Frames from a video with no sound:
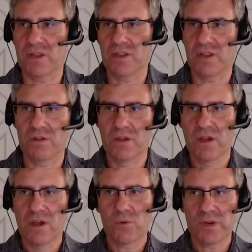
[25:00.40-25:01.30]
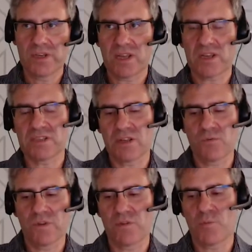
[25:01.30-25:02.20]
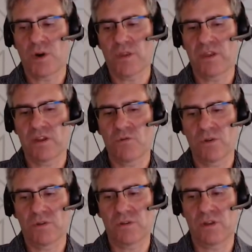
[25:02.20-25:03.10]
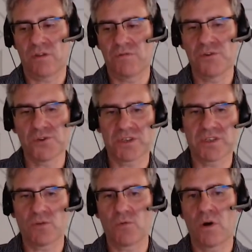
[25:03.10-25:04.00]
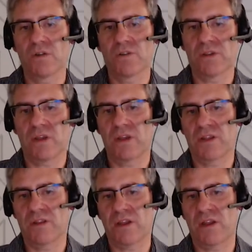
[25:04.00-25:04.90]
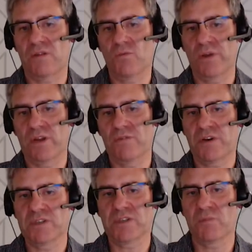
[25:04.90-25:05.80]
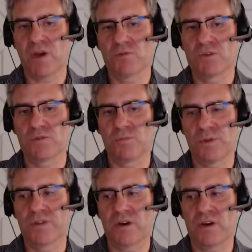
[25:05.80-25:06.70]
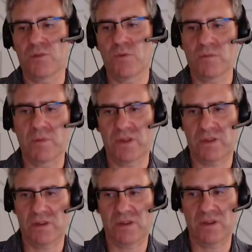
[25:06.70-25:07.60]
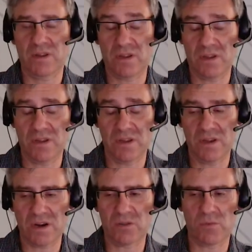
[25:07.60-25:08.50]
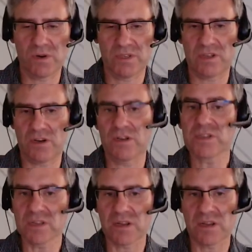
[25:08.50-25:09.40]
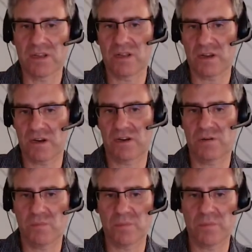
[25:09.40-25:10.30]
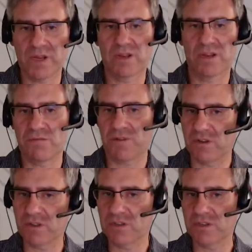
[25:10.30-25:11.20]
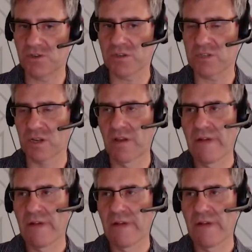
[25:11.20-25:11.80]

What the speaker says: And then we discussed that with the partner, what features they want, and we advise them how to build the hardware, but the hardware is theirs and they are making the final decisions.